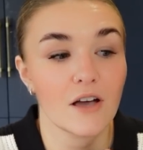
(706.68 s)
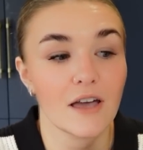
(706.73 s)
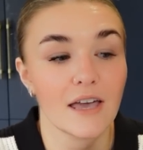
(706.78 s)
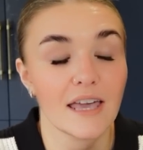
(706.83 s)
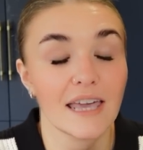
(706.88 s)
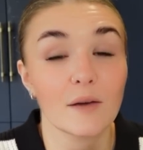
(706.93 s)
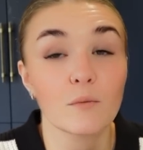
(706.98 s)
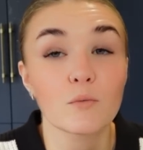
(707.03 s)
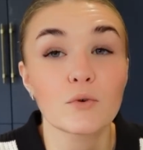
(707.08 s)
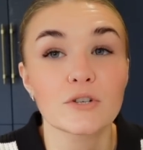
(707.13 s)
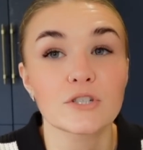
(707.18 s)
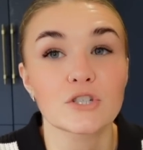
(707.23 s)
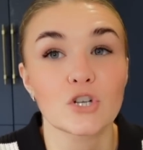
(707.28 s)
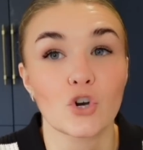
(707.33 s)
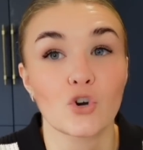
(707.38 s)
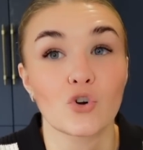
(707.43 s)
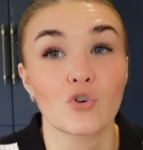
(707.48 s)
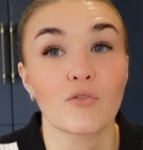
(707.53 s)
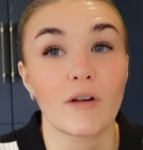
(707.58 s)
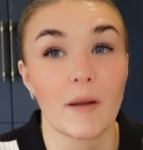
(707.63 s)
it was
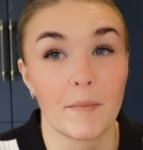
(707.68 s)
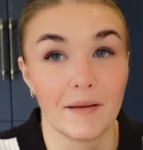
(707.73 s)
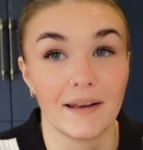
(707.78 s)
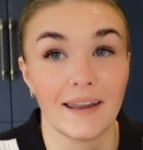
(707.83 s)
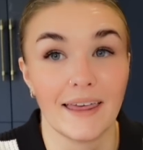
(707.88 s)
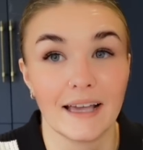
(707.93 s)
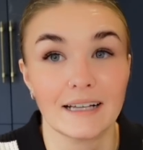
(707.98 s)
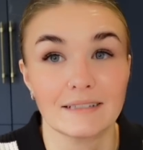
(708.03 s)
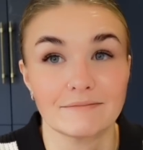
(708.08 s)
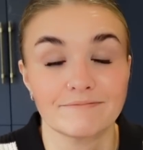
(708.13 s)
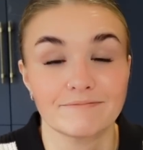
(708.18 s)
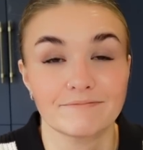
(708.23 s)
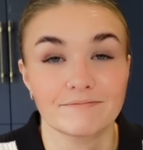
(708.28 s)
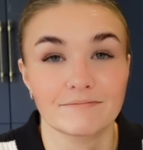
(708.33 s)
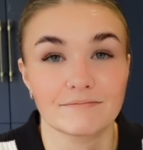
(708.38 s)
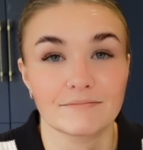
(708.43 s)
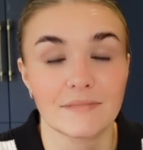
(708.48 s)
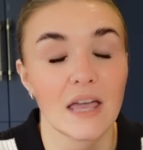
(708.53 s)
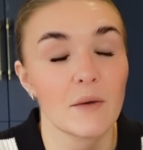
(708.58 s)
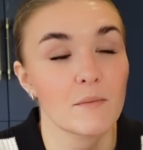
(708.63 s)
crippling.
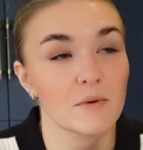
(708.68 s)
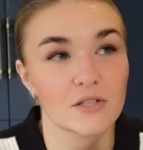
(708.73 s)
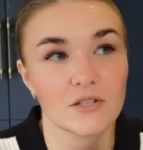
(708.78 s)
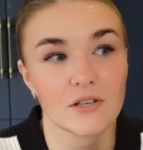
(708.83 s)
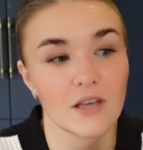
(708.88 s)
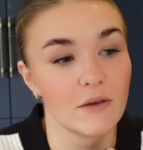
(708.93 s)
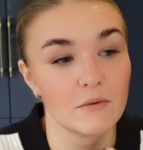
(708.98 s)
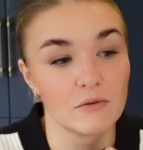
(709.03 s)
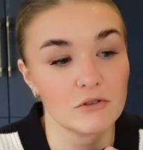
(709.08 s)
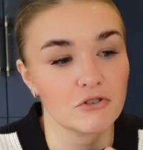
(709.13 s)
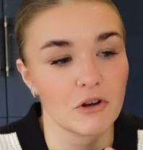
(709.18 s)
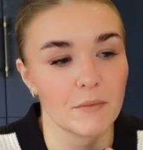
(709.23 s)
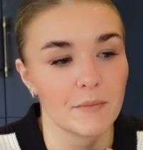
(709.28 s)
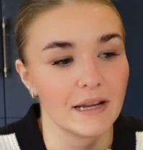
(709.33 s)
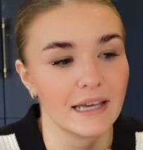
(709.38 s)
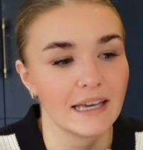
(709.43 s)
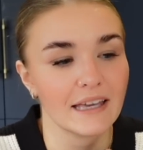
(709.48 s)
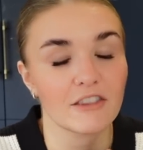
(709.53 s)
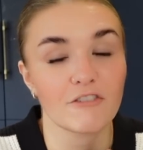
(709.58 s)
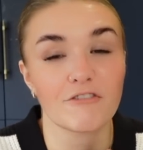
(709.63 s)
It was
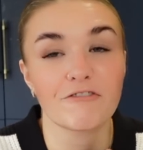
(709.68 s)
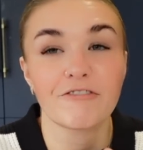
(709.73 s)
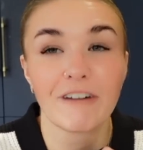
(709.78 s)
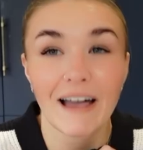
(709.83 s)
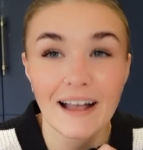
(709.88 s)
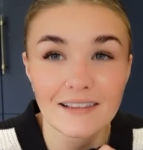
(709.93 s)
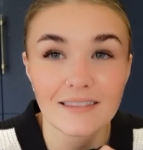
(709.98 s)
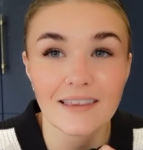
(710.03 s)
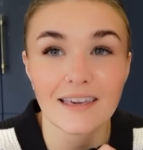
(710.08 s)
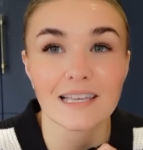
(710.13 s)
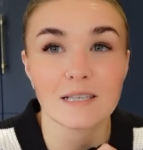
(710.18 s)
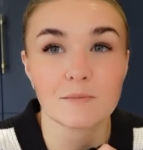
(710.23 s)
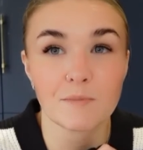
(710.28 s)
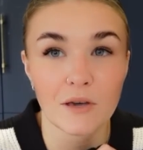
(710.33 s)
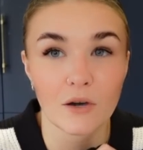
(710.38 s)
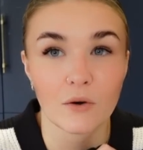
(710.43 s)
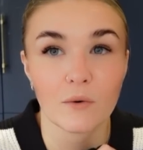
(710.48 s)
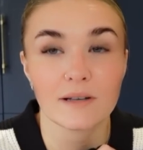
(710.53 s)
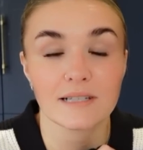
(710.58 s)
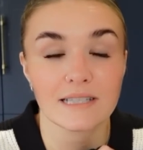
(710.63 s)
crippling, and the fact that his
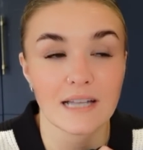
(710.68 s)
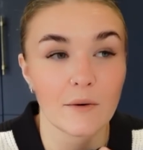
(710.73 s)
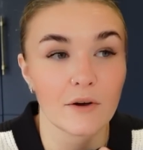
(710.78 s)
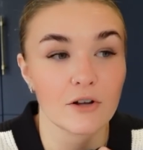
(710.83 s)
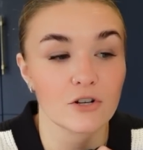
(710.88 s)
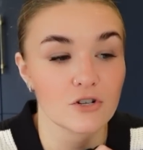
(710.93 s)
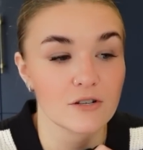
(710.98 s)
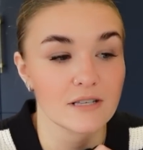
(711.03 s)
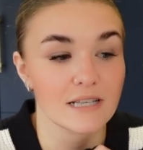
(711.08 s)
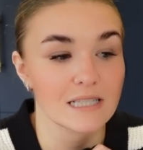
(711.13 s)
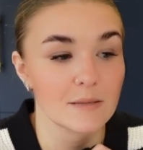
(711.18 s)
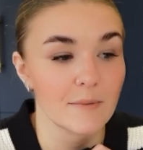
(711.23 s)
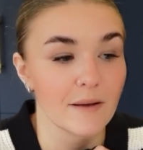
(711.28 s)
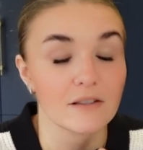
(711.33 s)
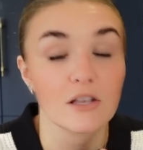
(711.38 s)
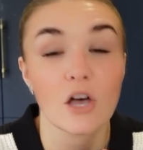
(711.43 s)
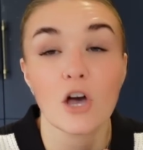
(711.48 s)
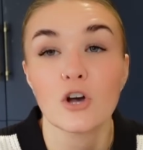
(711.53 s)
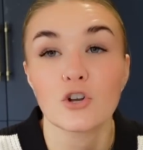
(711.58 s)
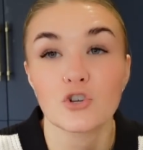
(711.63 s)
bill is now £160,
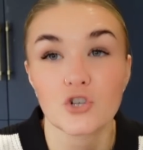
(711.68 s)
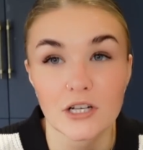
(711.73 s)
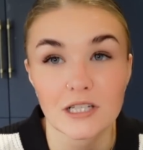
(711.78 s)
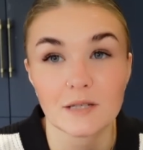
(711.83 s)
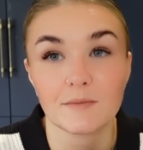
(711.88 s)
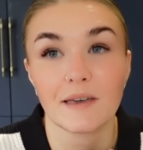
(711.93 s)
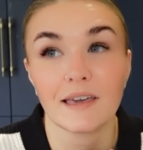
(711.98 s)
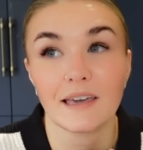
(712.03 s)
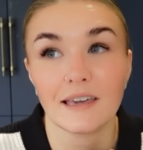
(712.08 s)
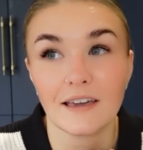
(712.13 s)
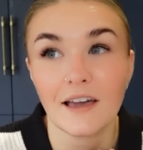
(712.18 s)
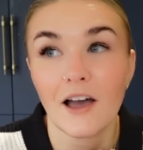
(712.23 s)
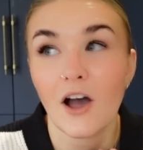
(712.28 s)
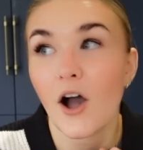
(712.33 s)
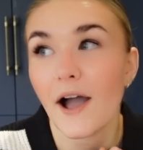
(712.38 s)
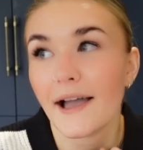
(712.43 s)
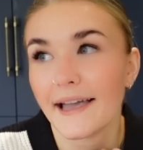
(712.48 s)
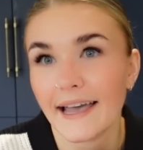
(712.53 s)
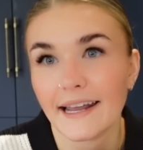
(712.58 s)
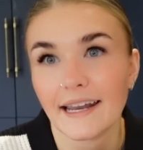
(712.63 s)
trust me,
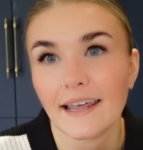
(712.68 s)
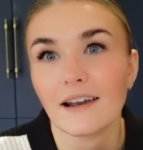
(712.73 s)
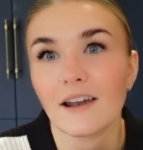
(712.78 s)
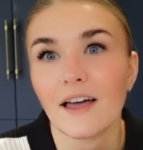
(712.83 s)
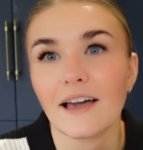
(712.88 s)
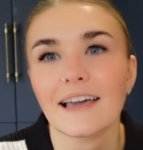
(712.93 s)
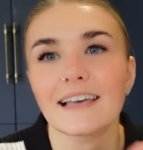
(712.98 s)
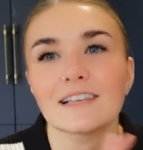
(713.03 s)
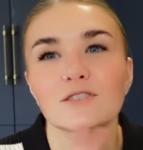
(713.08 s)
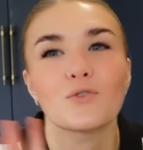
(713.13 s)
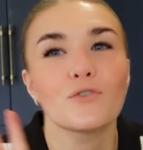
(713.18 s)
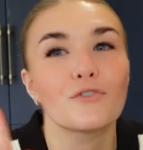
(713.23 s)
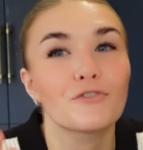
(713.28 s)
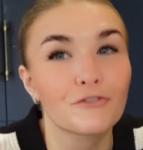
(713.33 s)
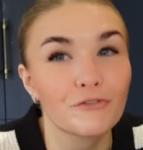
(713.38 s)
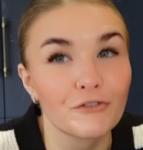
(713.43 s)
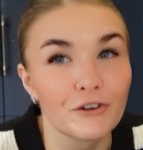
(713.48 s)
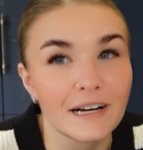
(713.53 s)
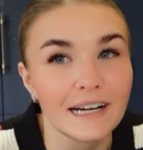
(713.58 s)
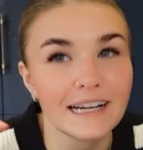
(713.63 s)
I get it. Like, it's not
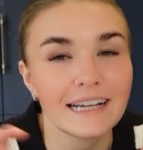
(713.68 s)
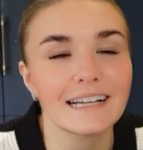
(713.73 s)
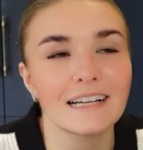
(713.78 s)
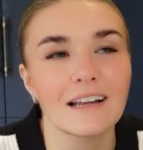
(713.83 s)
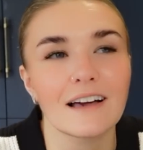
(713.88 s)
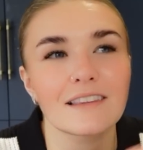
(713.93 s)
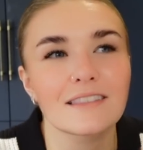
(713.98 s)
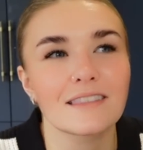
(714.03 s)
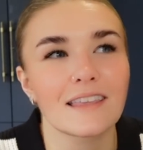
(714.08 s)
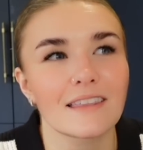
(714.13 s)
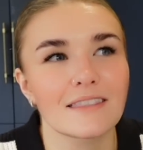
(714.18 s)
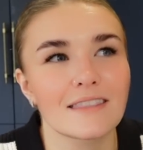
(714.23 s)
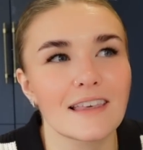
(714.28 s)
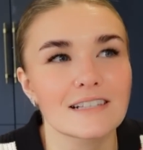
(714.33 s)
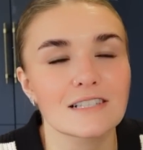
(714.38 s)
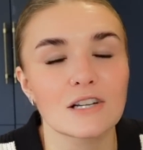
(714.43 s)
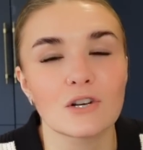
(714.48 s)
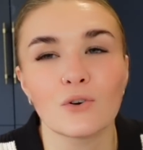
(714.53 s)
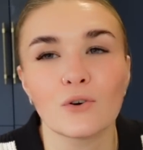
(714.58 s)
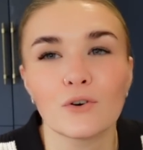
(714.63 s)
free. Like,
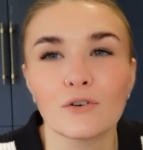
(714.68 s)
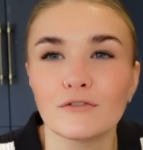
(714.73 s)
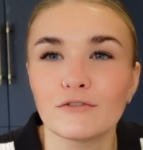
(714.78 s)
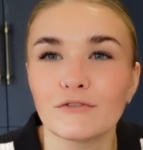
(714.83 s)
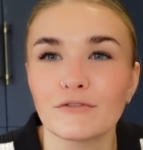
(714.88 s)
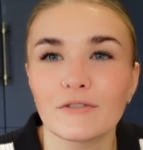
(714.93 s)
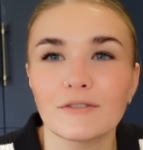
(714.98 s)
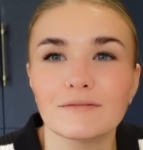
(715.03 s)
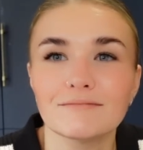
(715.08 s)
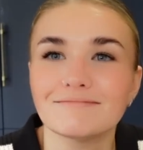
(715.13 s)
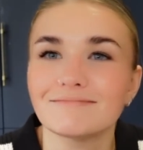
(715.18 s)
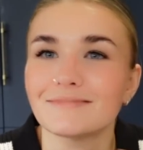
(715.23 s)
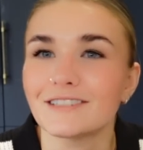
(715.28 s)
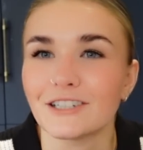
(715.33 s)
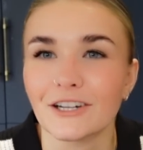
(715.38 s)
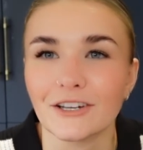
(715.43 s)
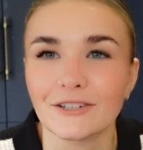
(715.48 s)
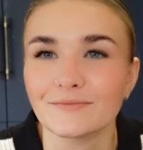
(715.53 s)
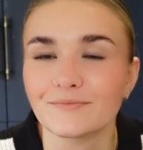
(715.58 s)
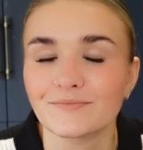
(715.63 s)
there's a lot of, you
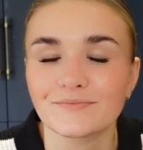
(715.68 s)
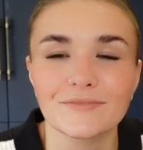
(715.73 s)
know,